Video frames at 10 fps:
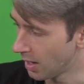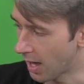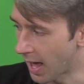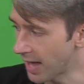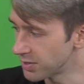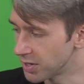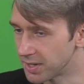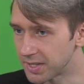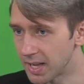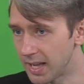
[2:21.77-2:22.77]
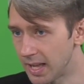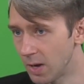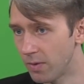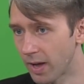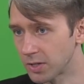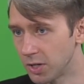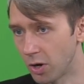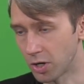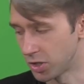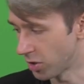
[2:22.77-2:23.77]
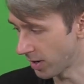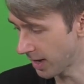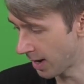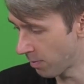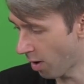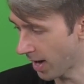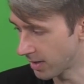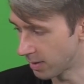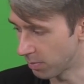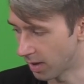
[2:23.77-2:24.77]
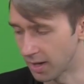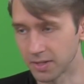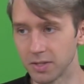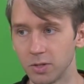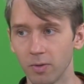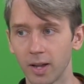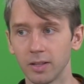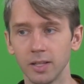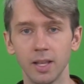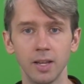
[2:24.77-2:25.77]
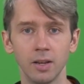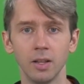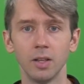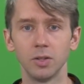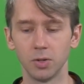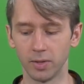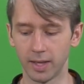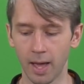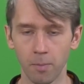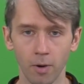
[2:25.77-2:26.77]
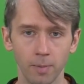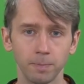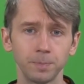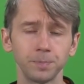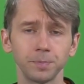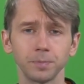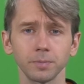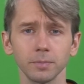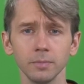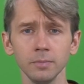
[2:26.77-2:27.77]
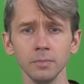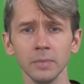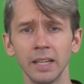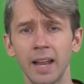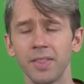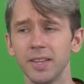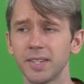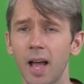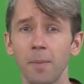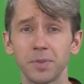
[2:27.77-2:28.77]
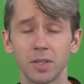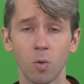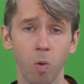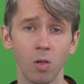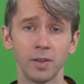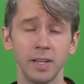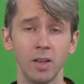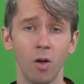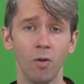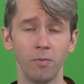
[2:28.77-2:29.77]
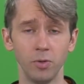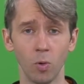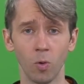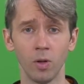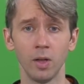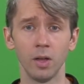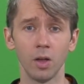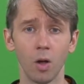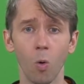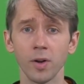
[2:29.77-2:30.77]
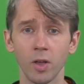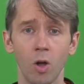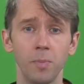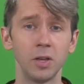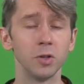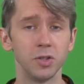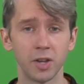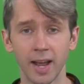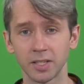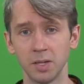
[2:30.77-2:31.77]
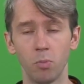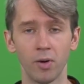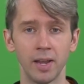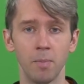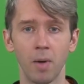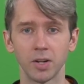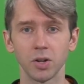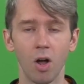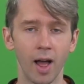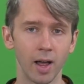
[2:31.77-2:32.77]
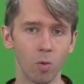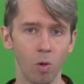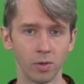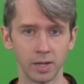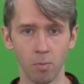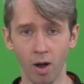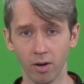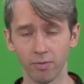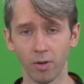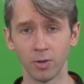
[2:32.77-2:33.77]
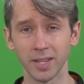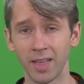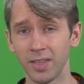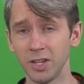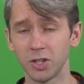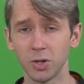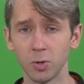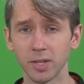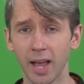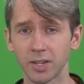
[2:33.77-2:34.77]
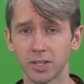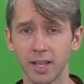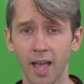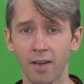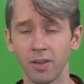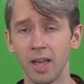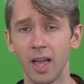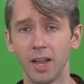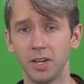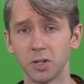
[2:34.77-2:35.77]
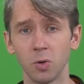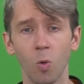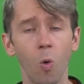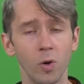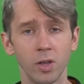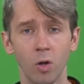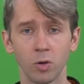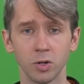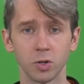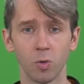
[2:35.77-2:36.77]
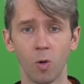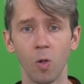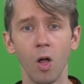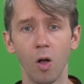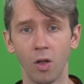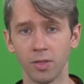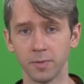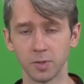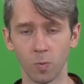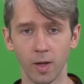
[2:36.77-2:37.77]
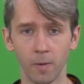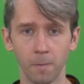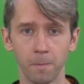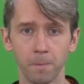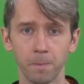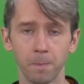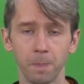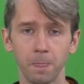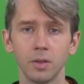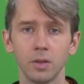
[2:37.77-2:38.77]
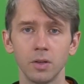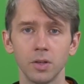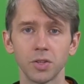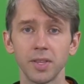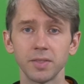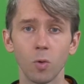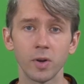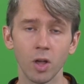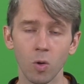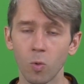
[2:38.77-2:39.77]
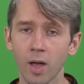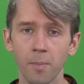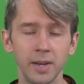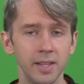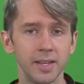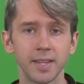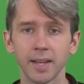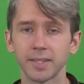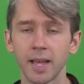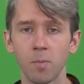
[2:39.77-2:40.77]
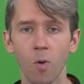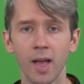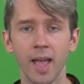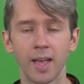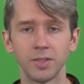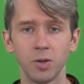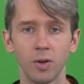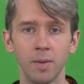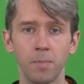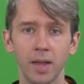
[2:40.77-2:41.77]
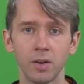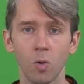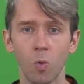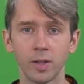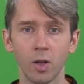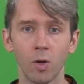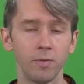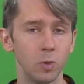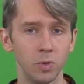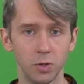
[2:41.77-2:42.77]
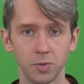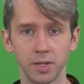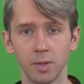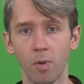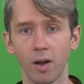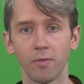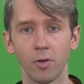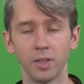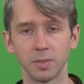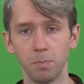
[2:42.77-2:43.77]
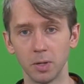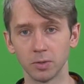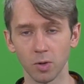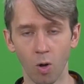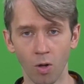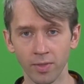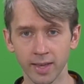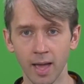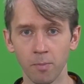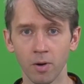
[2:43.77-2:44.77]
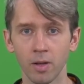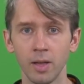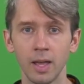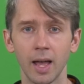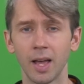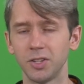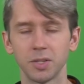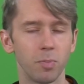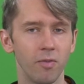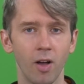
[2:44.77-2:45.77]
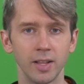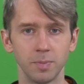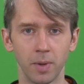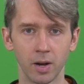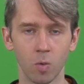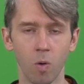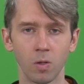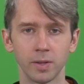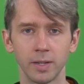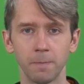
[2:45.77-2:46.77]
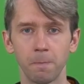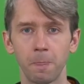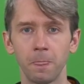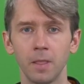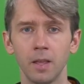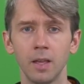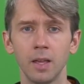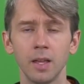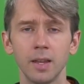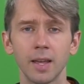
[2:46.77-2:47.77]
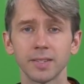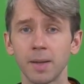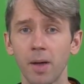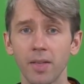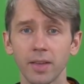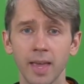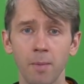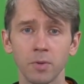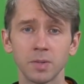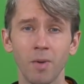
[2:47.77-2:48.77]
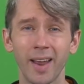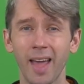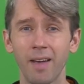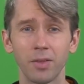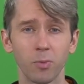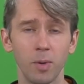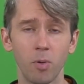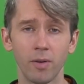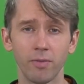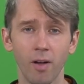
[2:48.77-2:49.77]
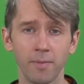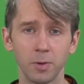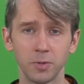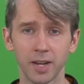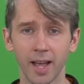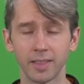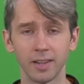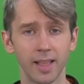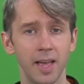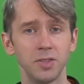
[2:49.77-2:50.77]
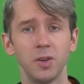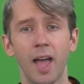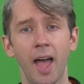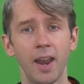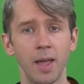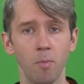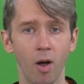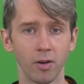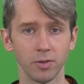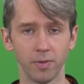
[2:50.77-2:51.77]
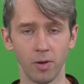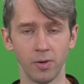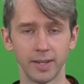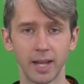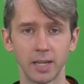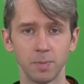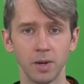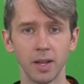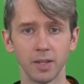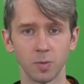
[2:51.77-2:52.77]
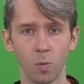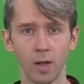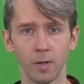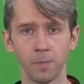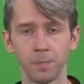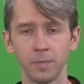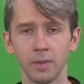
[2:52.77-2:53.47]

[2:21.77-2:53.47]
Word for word: Uh, as you can see here, we've actually got a shotgun mic that plugs directly into the camera. Now this ups the quality of your audio because you can actually bring in much higher quality microphones. And these shoes actually have additional audio control on them as well. So this audio will come in the exact same way as your embedded audio if you were using the microphone that's built on the camera. Uh, it just provides better quality. Now some other cameras might have a 3.5mm jack that allows you to add a microphone attachment as well.